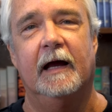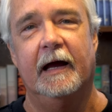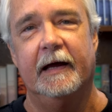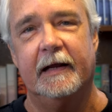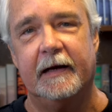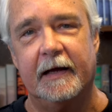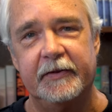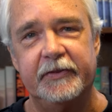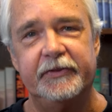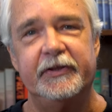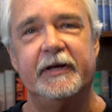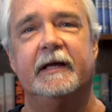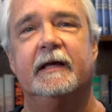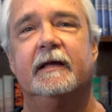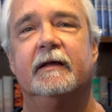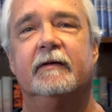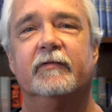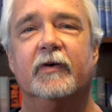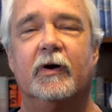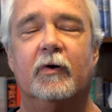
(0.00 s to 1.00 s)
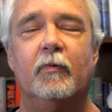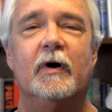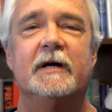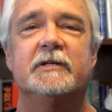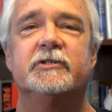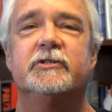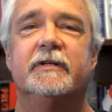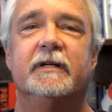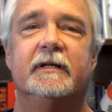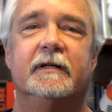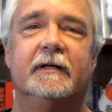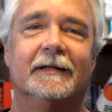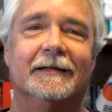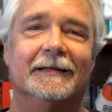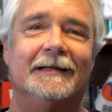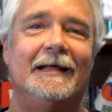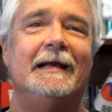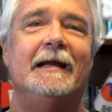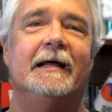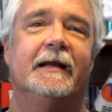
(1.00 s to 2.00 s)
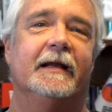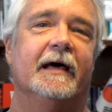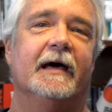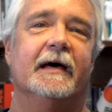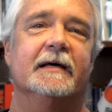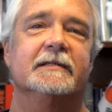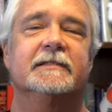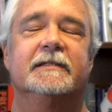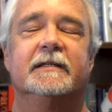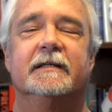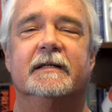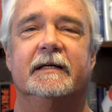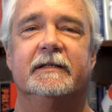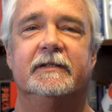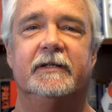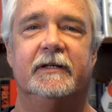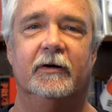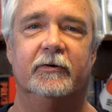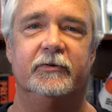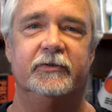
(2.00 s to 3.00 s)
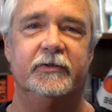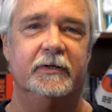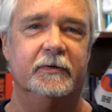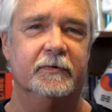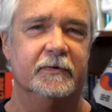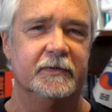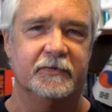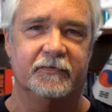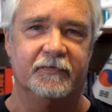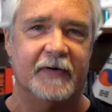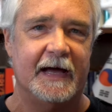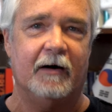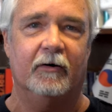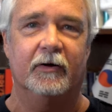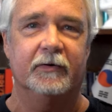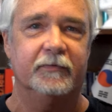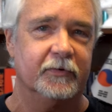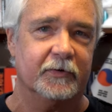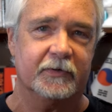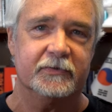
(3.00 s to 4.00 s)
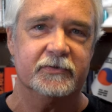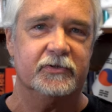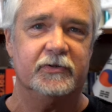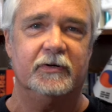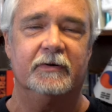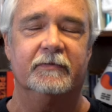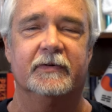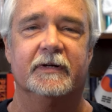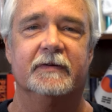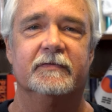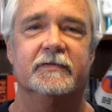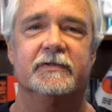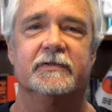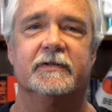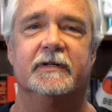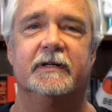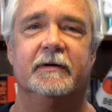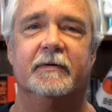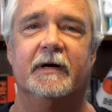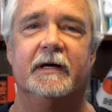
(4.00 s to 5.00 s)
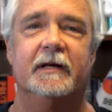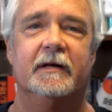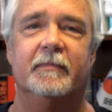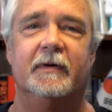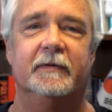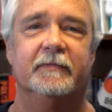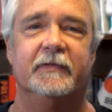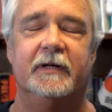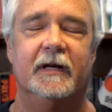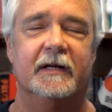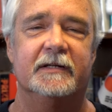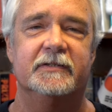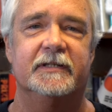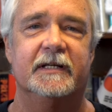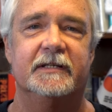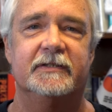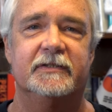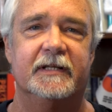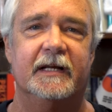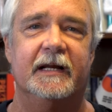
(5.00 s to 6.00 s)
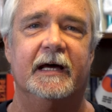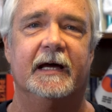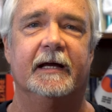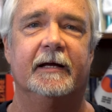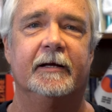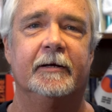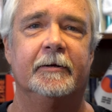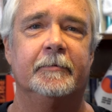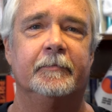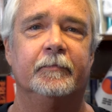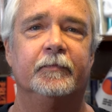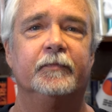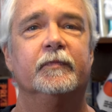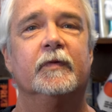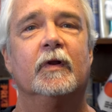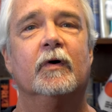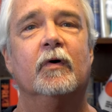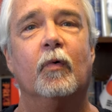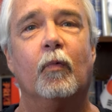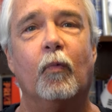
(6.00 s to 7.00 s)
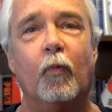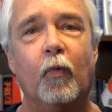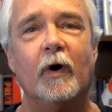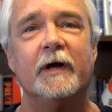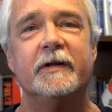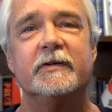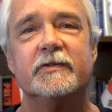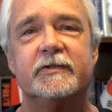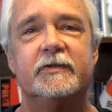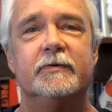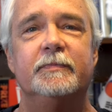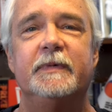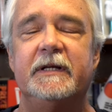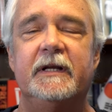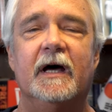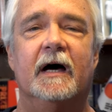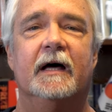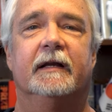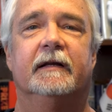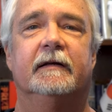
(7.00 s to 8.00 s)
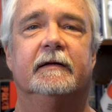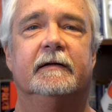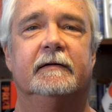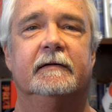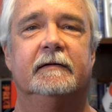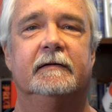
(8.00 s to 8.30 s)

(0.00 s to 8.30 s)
And I think the question Lenin asked in 1902 is valid for conservatives in the United States today. What is to be done?